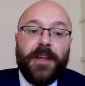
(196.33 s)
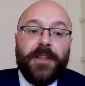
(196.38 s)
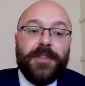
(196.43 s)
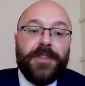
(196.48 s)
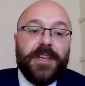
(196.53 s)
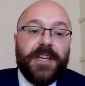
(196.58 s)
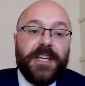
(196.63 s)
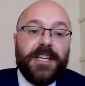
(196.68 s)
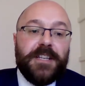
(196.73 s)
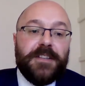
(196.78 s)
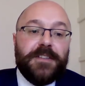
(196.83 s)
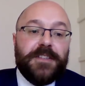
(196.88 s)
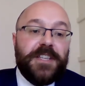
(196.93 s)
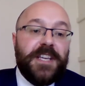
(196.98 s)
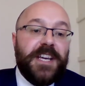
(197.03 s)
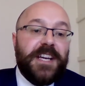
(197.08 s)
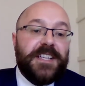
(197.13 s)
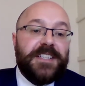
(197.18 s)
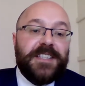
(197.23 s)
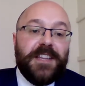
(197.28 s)
To
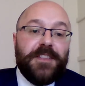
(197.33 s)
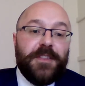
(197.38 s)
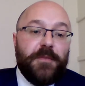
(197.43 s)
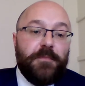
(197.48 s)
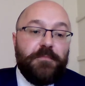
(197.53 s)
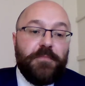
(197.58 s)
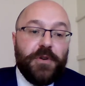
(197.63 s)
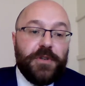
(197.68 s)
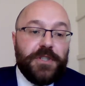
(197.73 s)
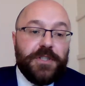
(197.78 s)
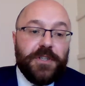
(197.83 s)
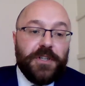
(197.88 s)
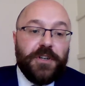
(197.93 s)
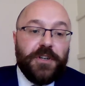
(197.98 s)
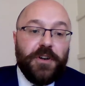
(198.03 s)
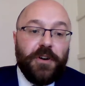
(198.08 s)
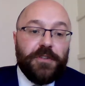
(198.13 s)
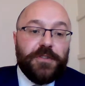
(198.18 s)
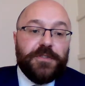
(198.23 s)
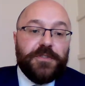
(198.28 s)
the extent that budgeted
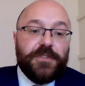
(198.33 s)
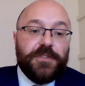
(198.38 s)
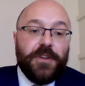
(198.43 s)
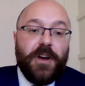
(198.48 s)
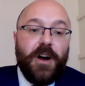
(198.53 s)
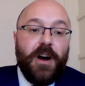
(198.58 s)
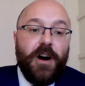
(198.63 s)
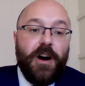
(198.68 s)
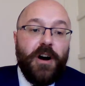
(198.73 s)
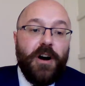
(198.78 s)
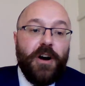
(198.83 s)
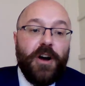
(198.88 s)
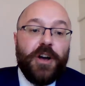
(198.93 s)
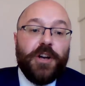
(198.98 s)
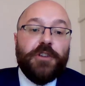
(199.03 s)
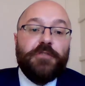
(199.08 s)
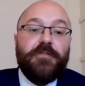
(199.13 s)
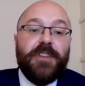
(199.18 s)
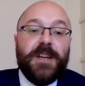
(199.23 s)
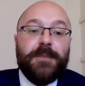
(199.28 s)
costs are
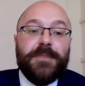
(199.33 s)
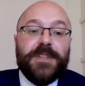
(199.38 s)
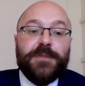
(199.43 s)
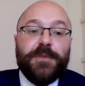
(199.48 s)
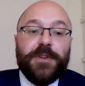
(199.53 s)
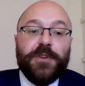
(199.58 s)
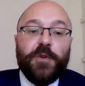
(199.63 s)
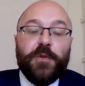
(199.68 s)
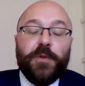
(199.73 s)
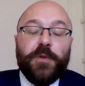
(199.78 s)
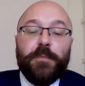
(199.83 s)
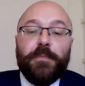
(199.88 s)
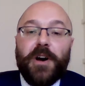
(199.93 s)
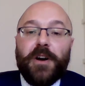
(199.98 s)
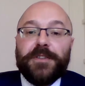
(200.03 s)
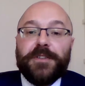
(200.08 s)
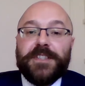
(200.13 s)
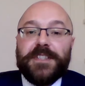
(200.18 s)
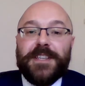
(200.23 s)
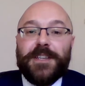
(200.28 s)
agreed between all the
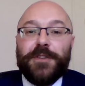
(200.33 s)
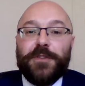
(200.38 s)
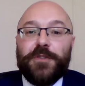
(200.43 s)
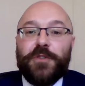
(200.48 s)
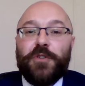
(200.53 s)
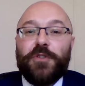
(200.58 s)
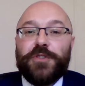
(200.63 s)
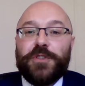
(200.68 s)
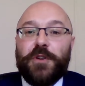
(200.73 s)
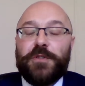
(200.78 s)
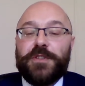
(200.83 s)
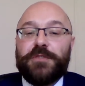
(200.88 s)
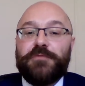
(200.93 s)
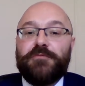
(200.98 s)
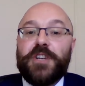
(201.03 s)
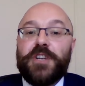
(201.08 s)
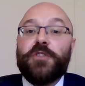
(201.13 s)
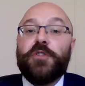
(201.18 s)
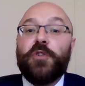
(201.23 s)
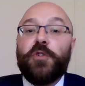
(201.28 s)
parties, then the court's going to
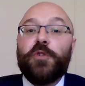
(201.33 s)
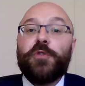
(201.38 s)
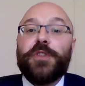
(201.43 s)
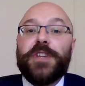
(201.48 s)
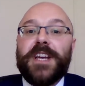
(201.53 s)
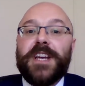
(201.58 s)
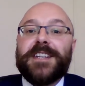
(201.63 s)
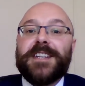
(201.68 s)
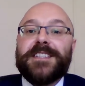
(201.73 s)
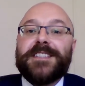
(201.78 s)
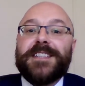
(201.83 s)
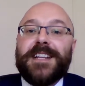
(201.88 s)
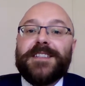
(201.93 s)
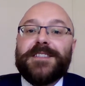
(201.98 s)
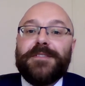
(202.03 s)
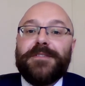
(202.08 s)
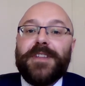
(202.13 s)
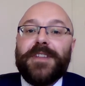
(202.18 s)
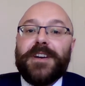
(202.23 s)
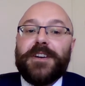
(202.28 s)
record the
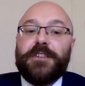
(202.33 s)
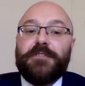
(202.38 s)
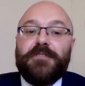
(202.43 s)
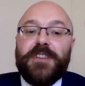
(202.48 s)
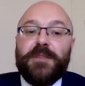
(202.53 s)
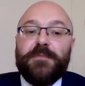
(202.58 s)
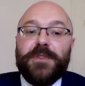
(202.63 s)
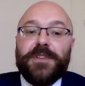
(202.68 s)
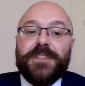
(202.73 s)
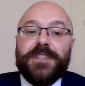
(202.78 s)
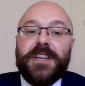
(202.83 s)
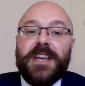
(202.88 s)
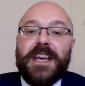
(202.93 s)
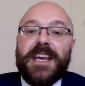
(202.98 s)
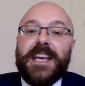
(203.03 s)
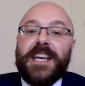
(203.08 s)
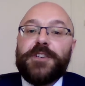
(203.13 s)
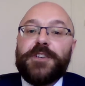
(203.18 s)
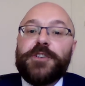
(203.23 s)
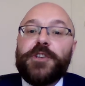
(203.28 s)
extent of that agreement.
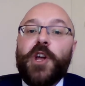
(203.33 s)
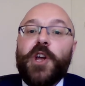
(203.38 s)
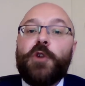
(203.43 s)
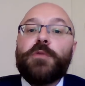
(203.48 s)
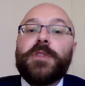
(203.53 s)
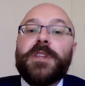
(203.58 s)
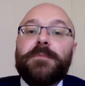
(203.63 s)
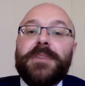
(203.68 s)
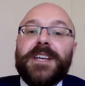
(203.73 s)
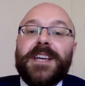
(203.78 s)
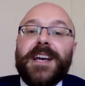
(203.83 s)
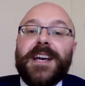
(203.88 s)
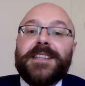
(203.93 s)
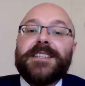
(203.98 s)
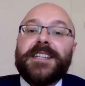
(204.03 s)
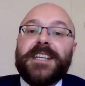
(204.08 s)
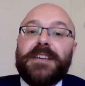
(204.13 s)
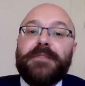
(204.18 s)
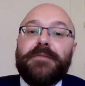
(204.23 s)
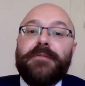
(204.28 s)
It should only be
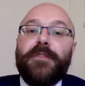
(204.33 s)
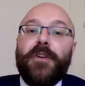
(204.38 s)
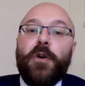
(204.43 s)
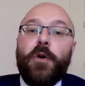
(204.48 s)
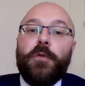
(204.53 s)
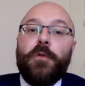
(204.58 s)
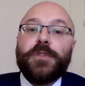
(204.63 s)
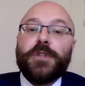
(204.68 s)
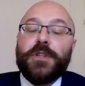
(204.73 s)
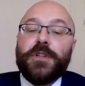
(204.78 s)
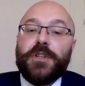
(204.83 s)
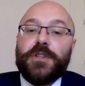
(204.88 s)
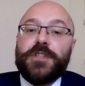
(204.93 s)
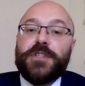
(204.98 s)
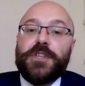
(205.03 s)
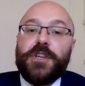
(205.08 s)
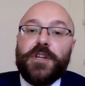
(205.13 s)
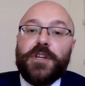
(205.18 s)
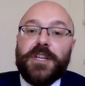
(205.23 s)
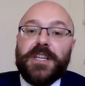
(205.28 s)
getting involved in
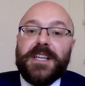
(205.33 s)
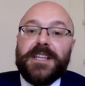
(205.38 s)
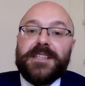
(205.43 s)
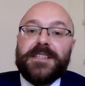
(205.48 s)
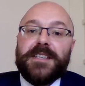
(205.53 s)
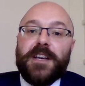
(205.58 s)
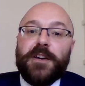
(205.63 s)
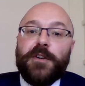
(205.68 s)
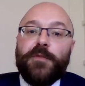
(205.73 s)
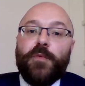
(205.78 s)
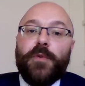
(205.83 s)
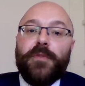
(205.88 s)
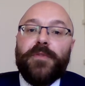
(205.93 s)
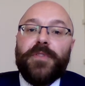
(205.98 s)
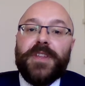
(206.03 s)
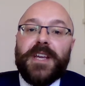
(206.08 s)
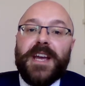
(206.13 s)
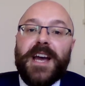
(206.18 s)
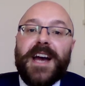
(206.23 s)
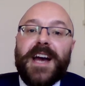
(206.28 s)
concerning itself with
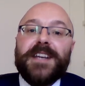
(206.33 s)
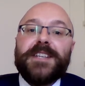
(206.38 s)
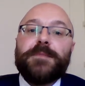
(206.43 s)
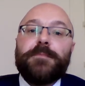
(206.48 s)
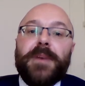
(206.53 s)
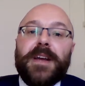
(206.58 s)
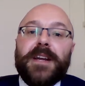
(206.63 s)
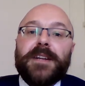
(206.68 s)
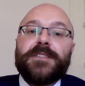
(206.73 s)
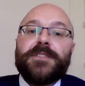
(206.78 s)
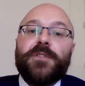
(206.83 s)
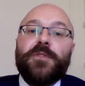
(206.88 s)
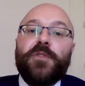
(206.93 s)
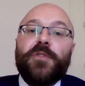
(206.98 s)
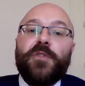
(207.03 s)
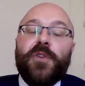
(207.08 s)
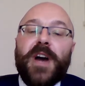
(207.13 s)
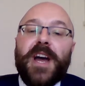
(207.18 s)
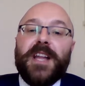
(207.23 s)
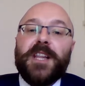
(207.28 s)
the aspects
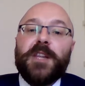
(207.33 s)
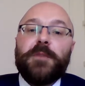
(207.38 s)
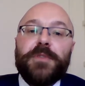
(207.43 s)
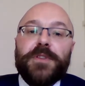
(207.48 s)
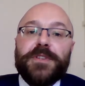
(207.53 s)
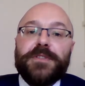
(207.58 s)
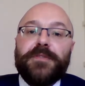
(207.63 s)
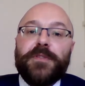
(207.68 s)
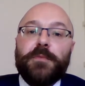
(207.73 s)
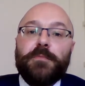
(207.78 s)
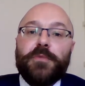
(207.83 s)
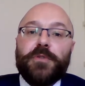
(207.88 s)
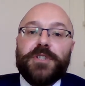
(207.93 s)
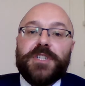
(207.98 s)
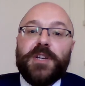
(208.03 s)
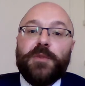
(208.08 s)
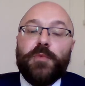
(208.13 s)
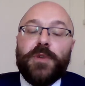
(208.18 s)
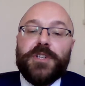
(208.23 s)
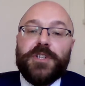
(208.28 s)
or elements of the
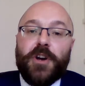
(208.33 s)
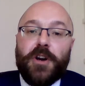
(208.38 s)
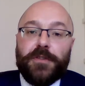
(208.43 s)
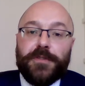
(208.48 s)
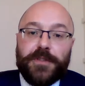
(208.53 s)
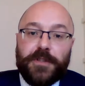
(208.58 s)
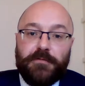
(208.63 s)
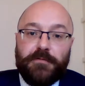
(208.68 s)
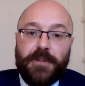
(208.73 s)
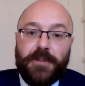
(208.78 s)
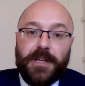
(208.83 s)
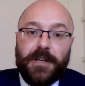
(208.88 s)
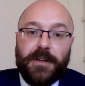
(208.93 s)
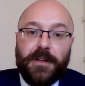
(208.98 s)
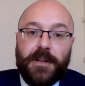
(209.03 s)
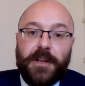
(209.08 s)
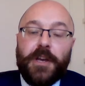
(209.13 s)
budget which aren't agreed.